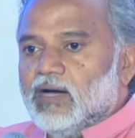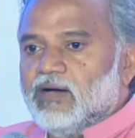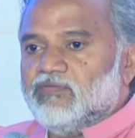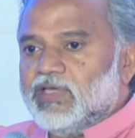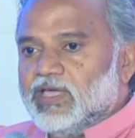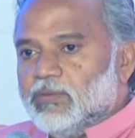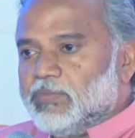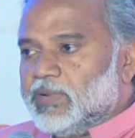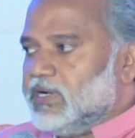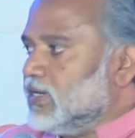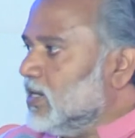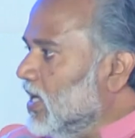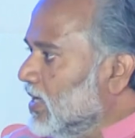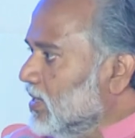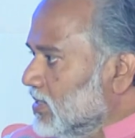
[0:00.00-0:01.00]
fingerprint
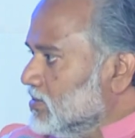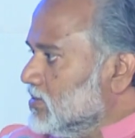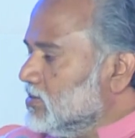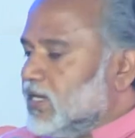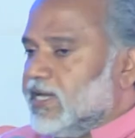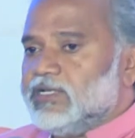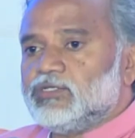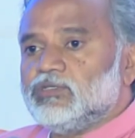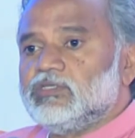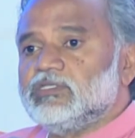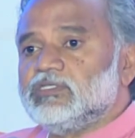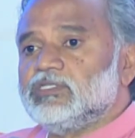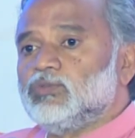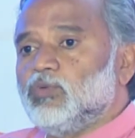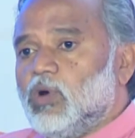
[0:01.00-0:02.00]
and iris, right? So this
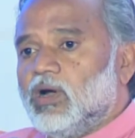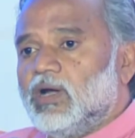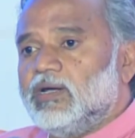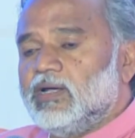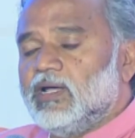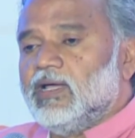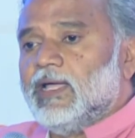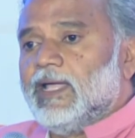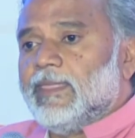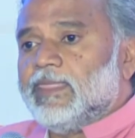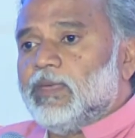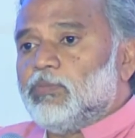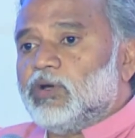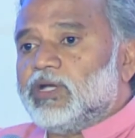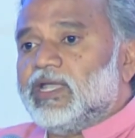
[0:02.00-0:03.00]
is what the
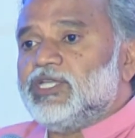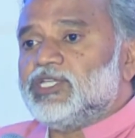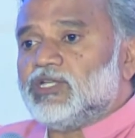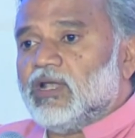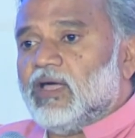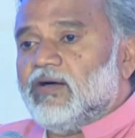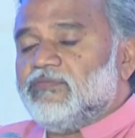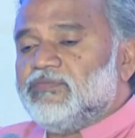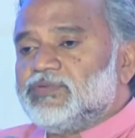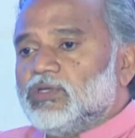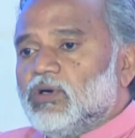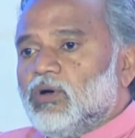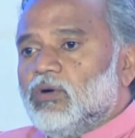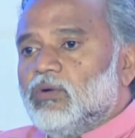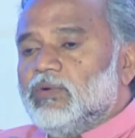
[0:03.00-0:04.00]
potential of.
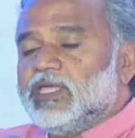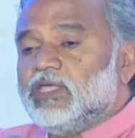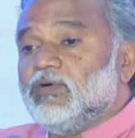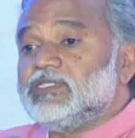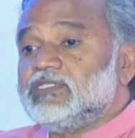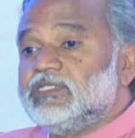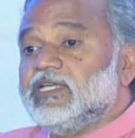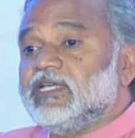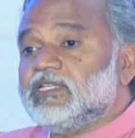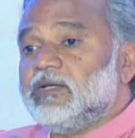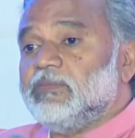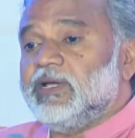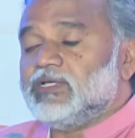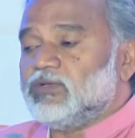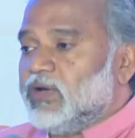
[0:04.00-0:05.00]
So he was rejected
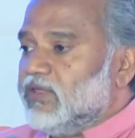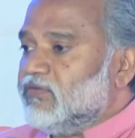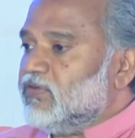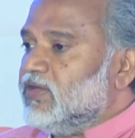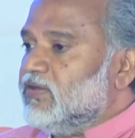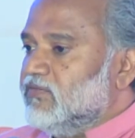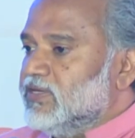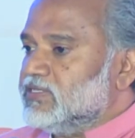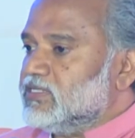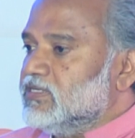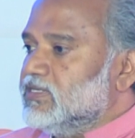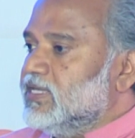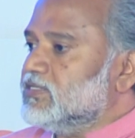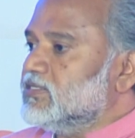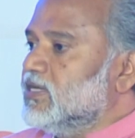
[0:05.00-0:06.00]
by 25 investors.
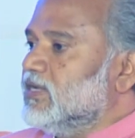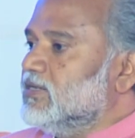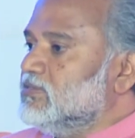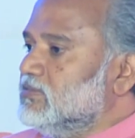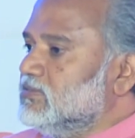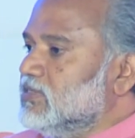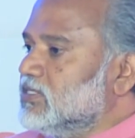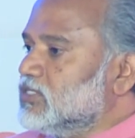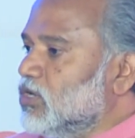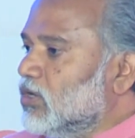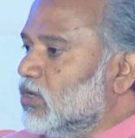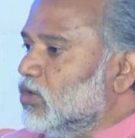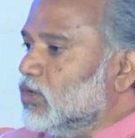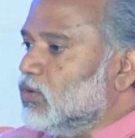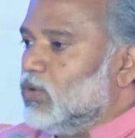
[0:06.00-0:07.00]
They said, it's not
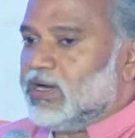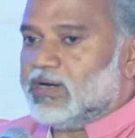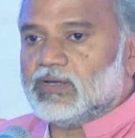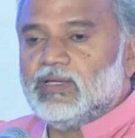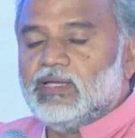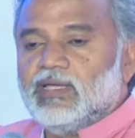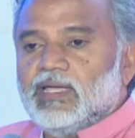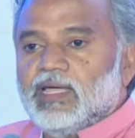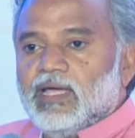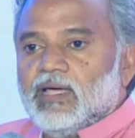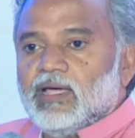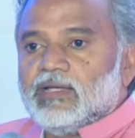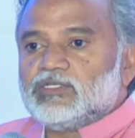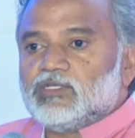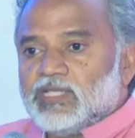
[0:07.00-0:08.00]
going to work.
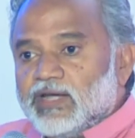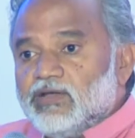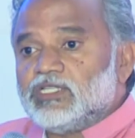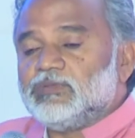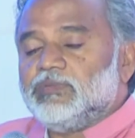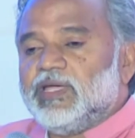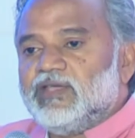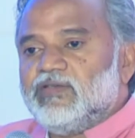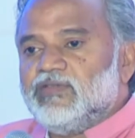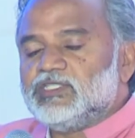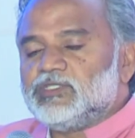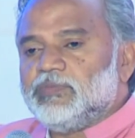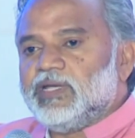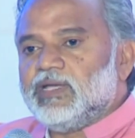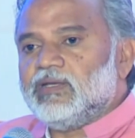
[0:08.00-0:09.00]
So that was my
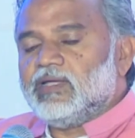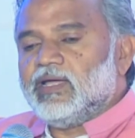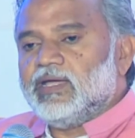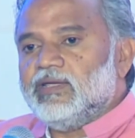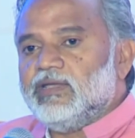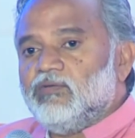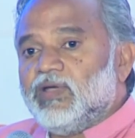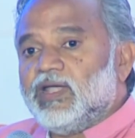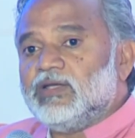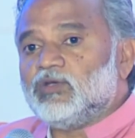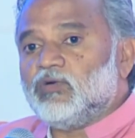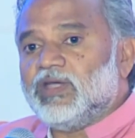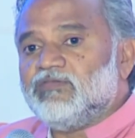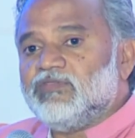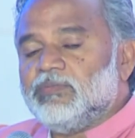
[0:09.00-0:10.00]
investment. I did when
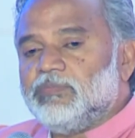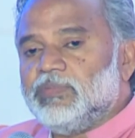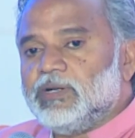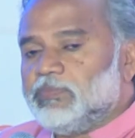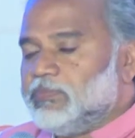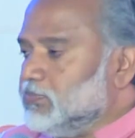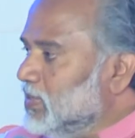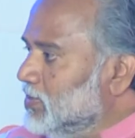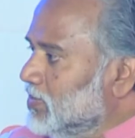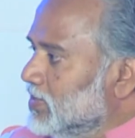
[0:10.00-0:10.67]
25 people